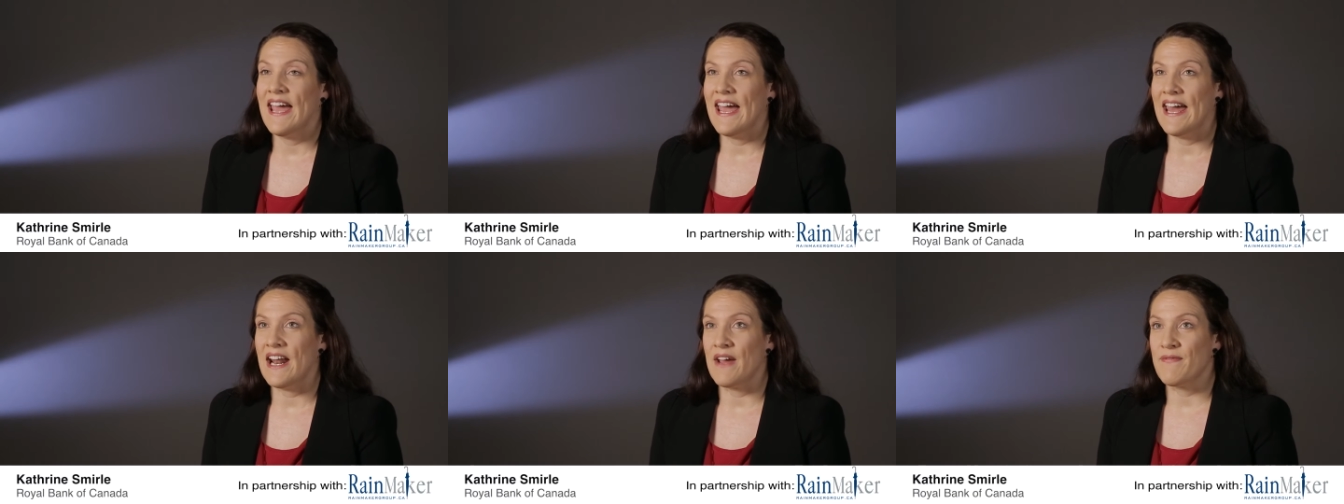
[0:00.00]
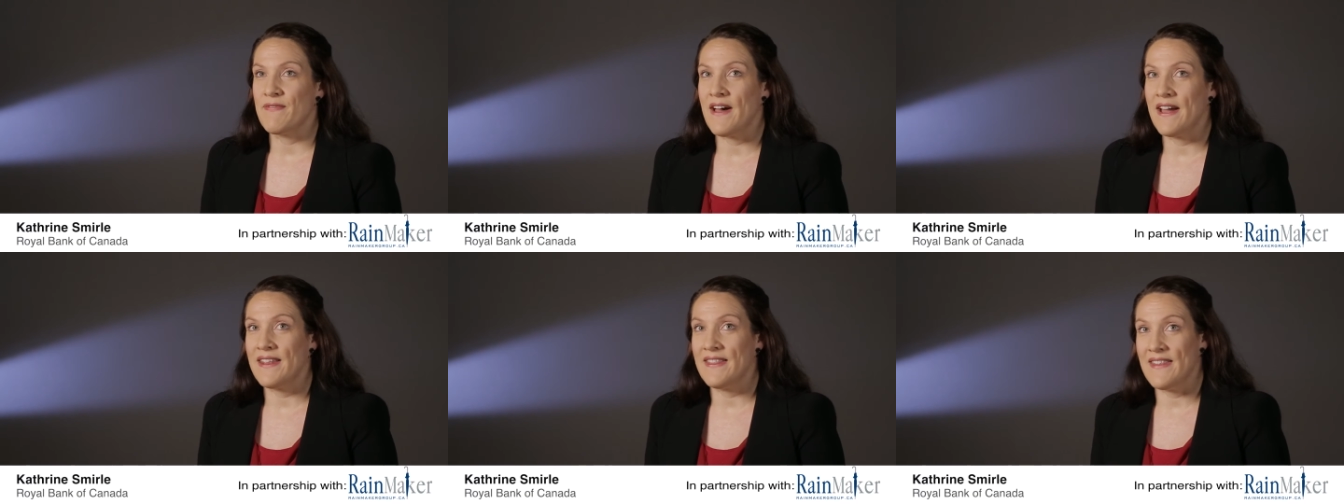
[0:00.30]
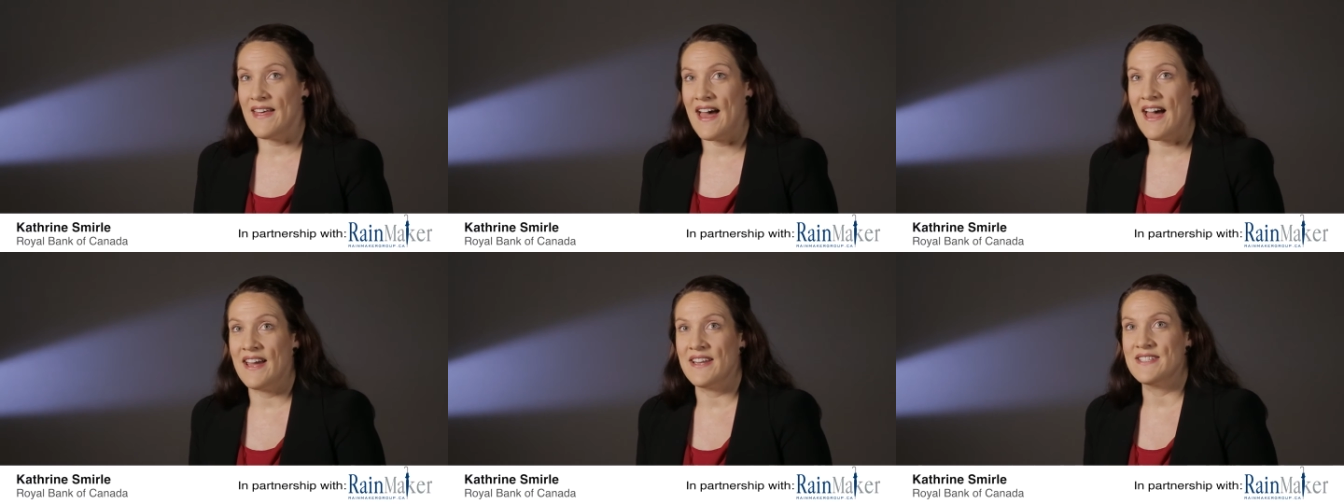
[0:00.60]
And I
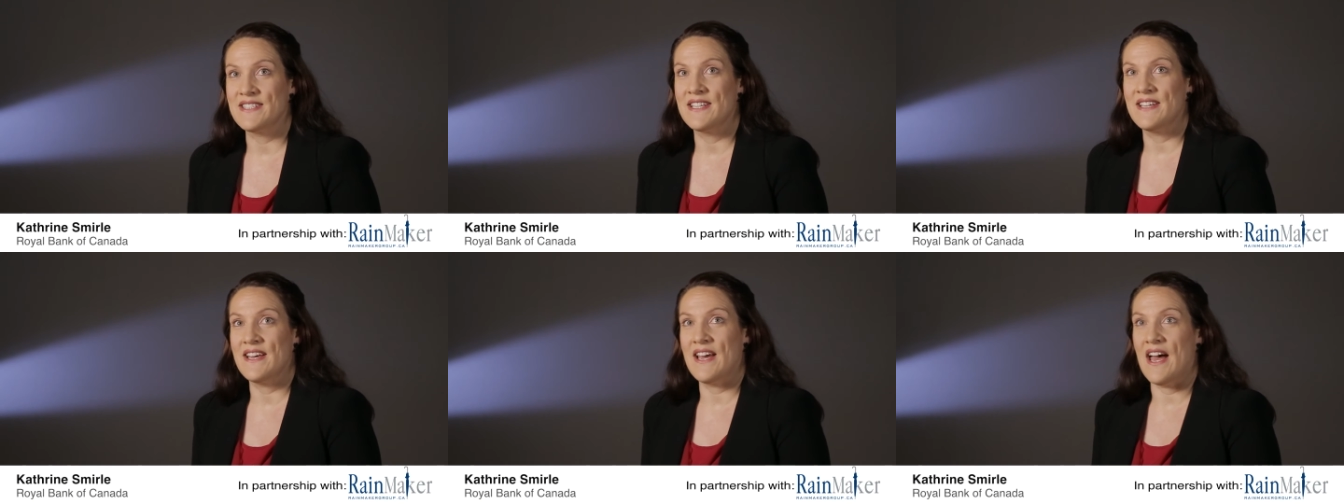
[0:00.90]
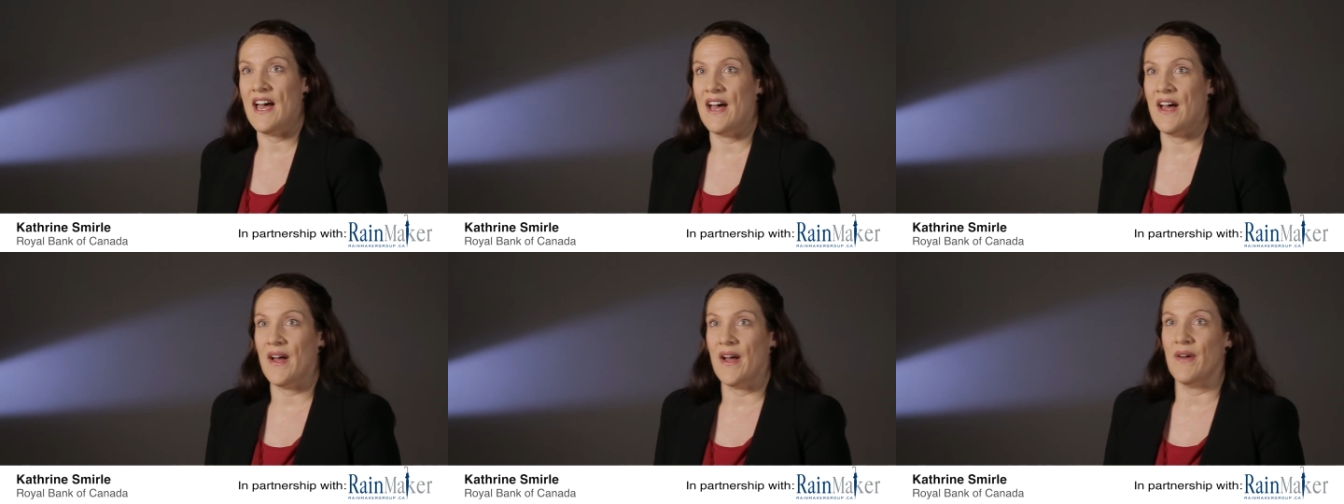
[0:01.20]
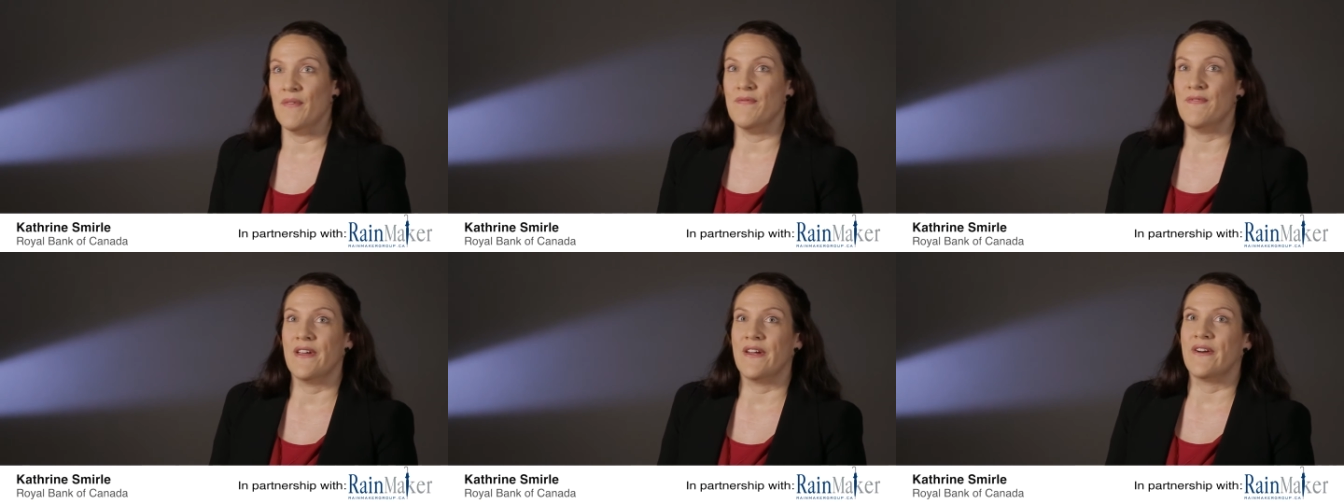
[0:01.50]
find that
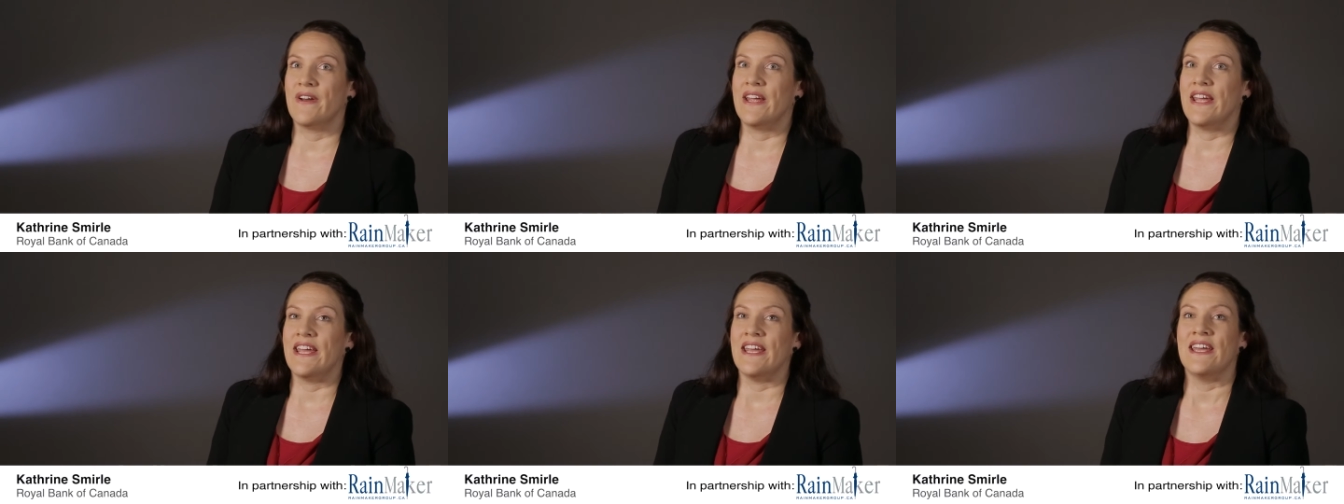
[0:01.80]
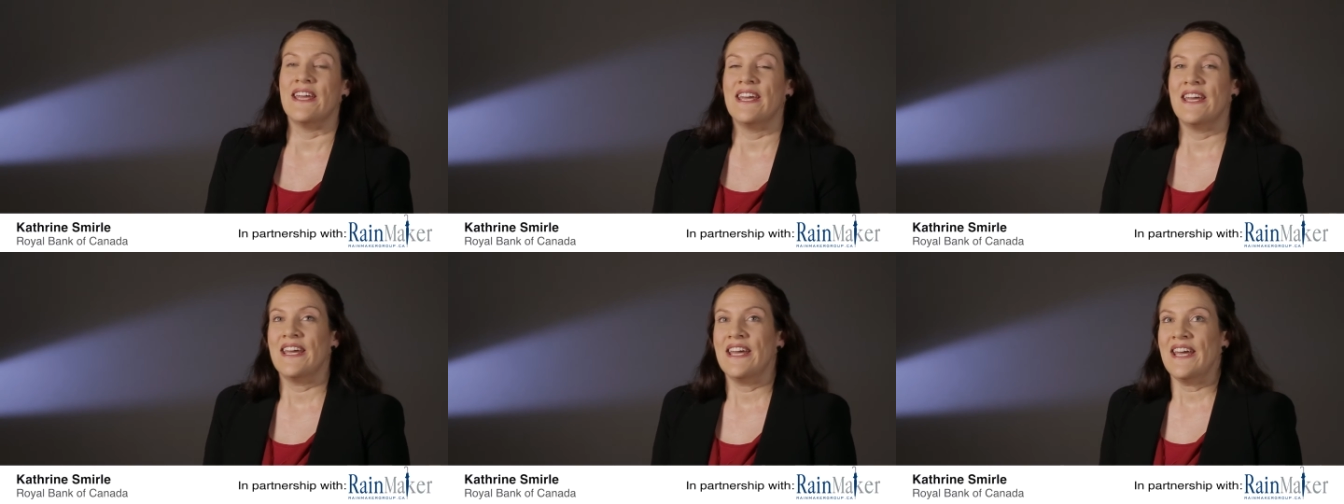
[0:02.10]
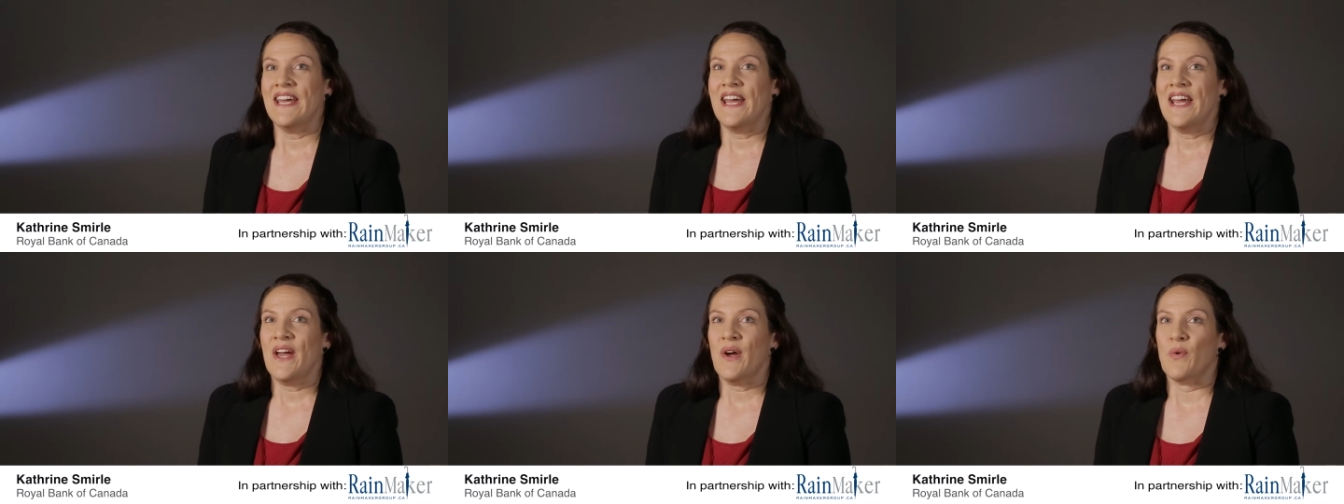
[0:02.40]
a very
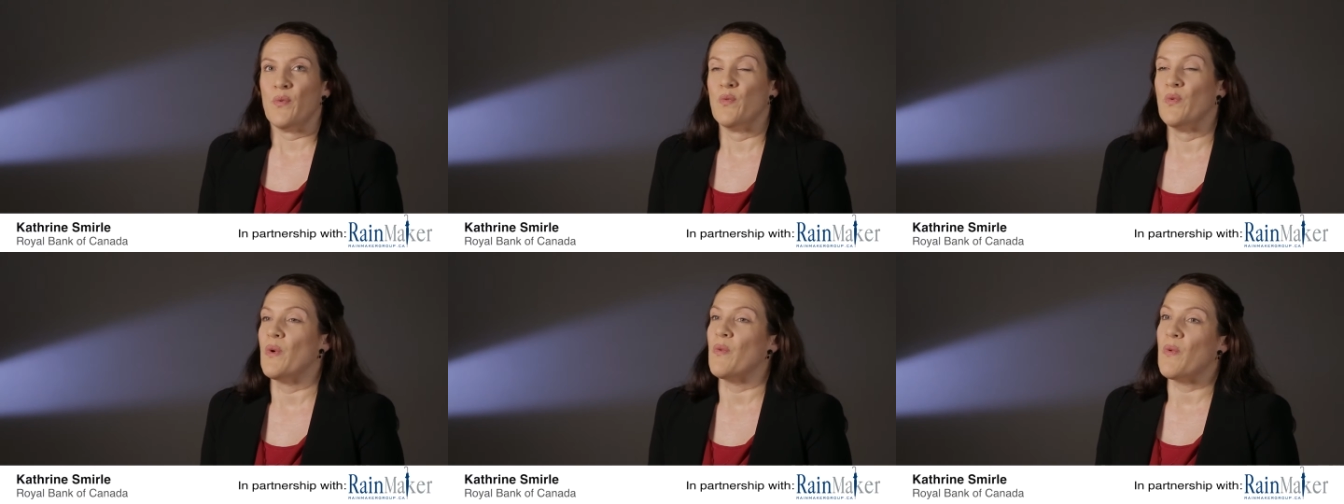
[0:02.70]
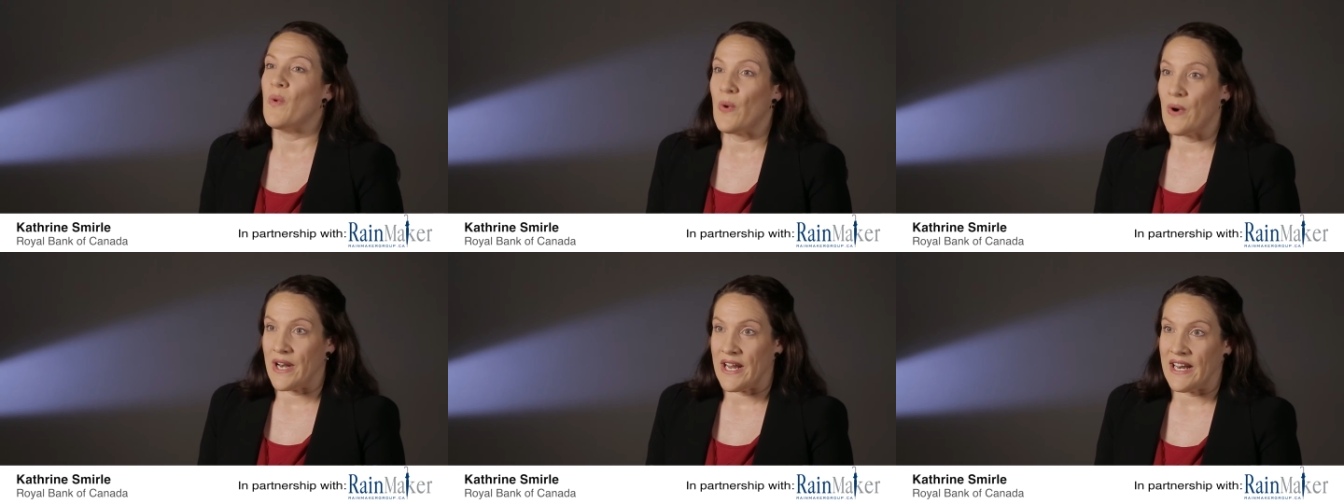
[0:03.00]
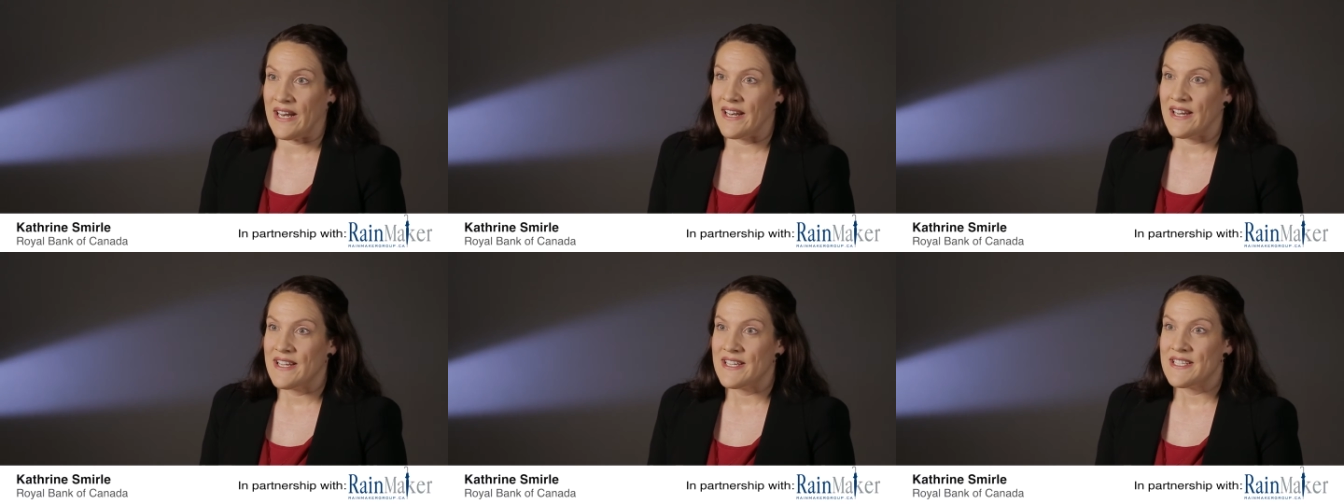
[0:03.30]

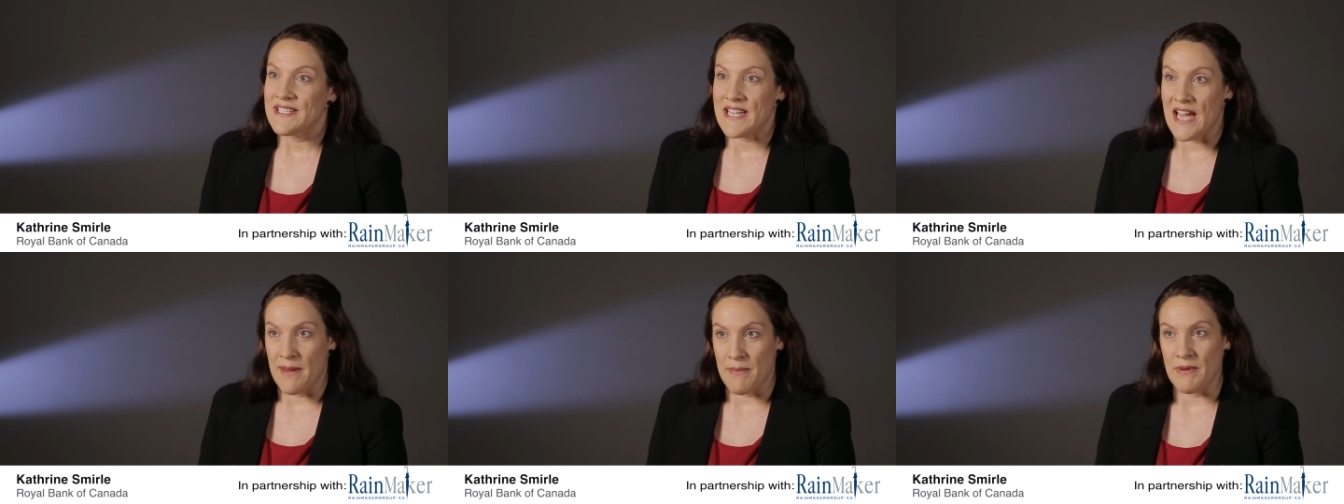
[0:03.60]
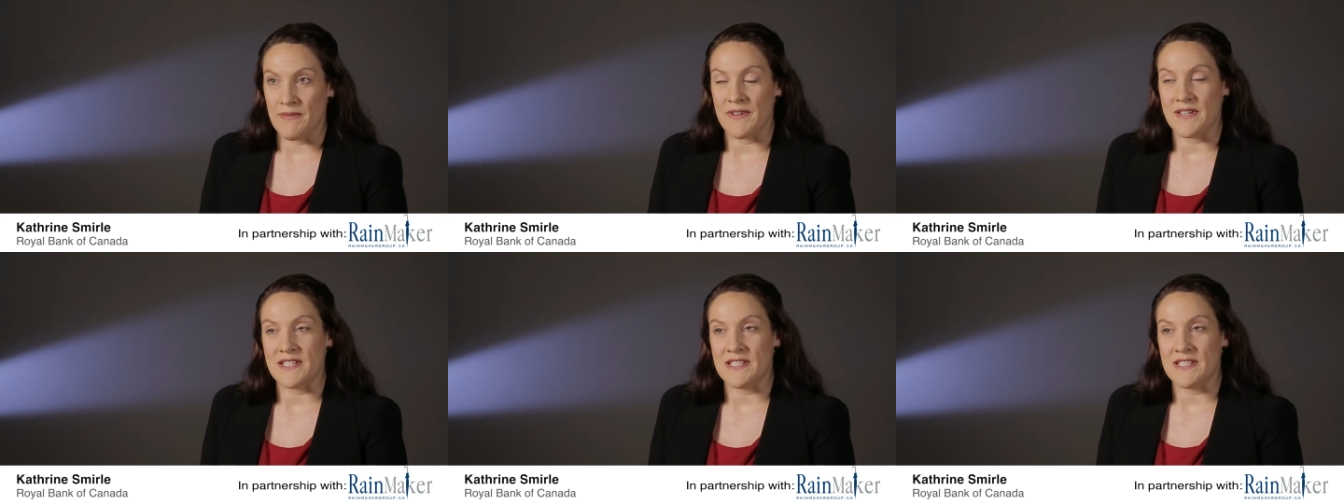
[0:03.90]
rewarding type of